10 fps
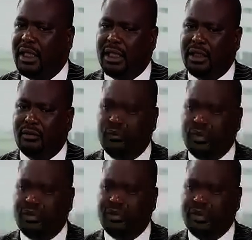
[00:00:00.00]

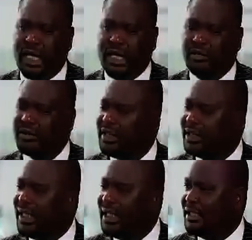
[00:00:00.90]
which are not in
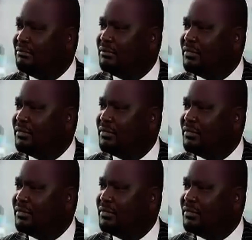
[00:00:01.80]
tandem